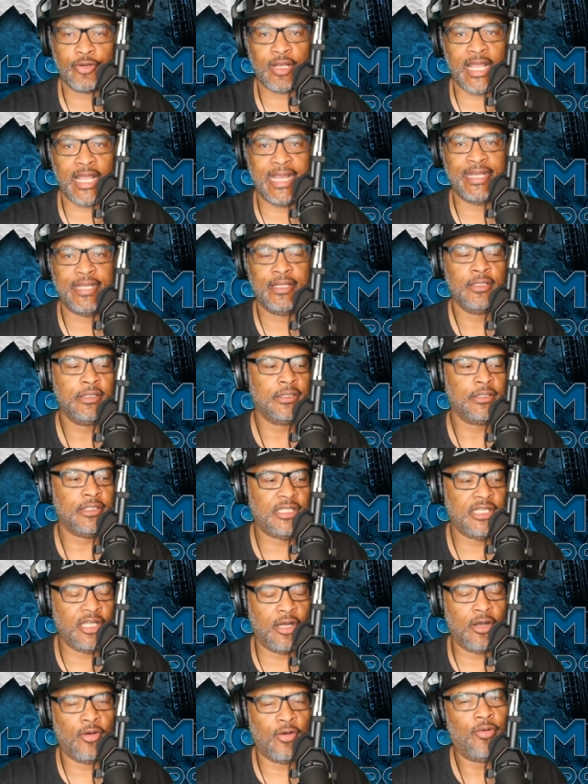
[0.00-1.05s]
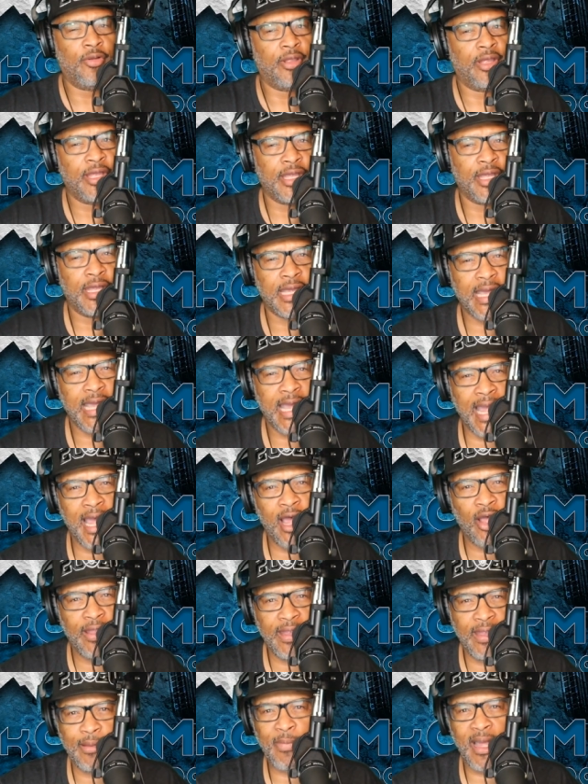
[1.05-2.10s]
Like, yo, how
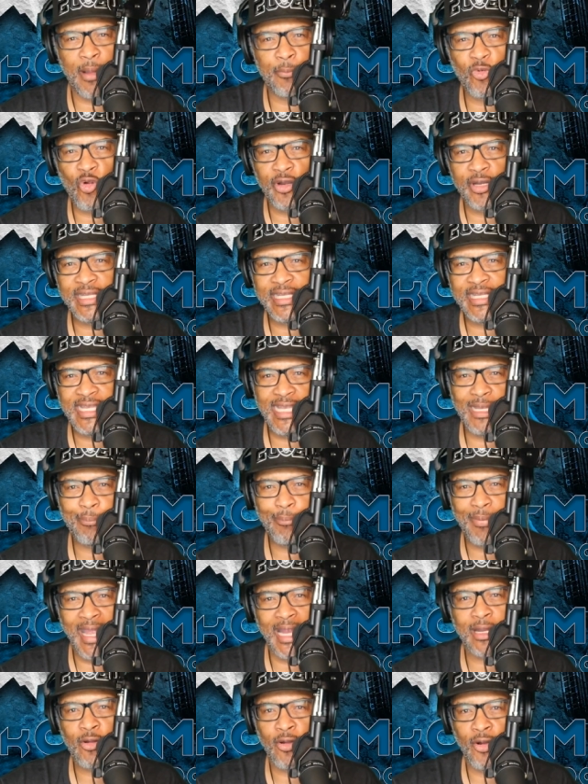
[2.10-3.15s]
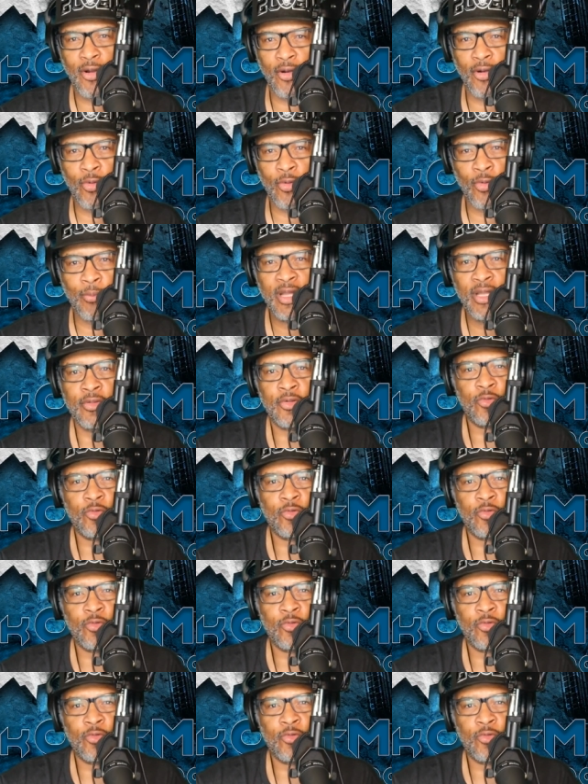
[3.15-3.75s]
am I going to get back home